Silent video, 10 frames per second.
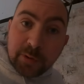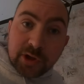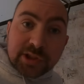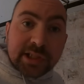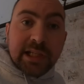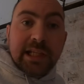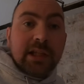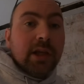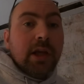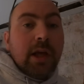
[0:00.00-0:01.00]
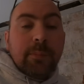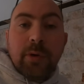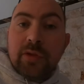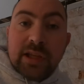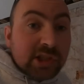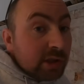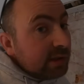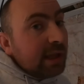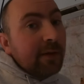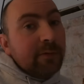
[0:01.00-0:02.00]
personally, but there's
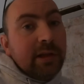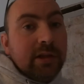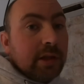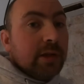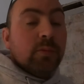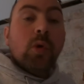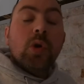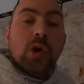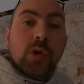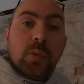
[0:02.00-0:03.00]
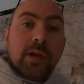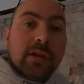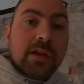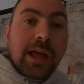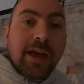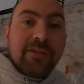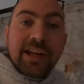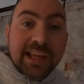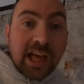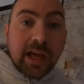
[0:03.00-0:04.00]
definitely nothing wrong with having
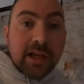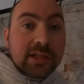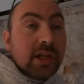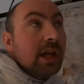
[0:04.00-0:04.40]
a guide.